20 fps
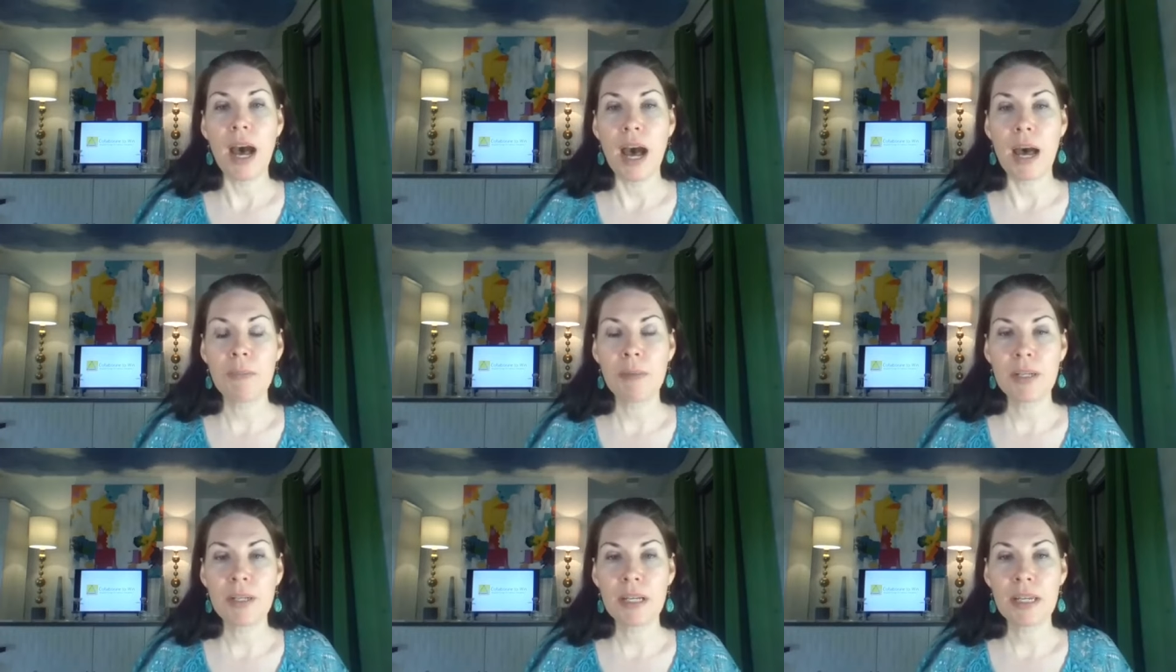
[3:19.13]

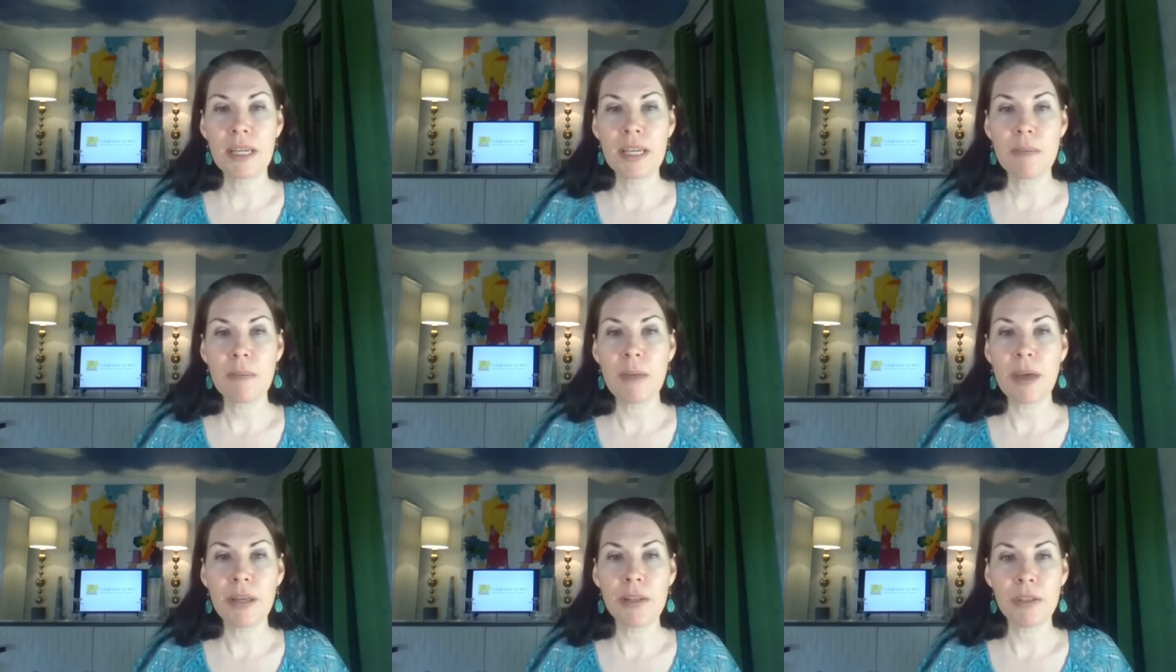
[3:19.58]
I'm going to
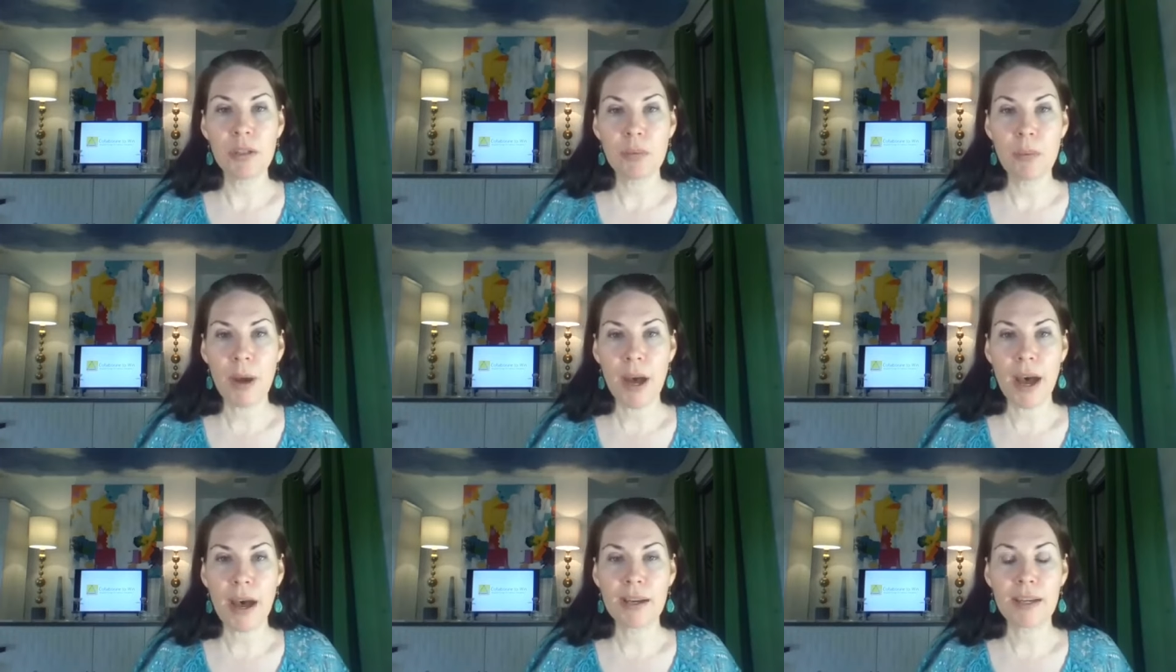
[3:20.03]
email you
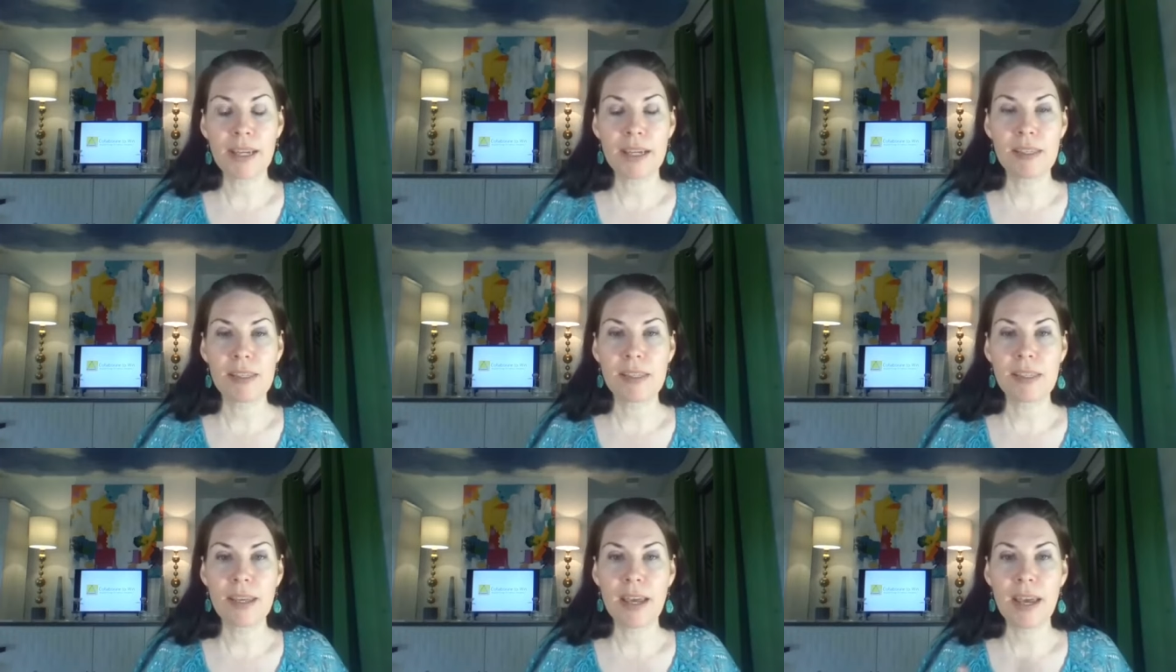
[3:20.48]
back
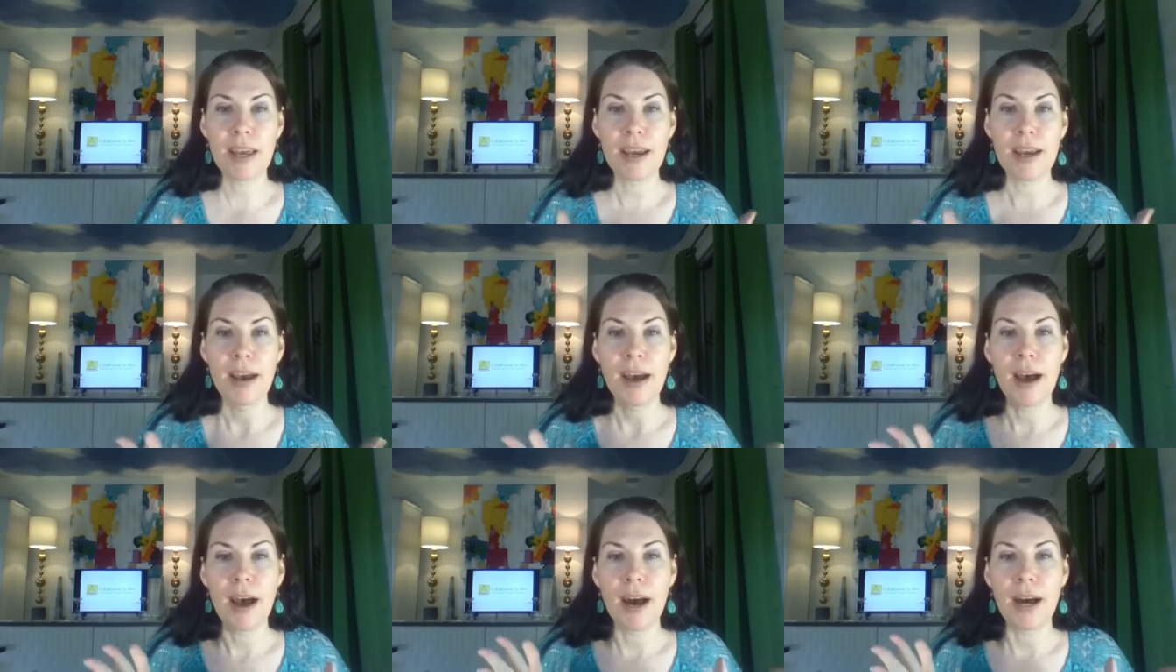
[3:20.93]
and say,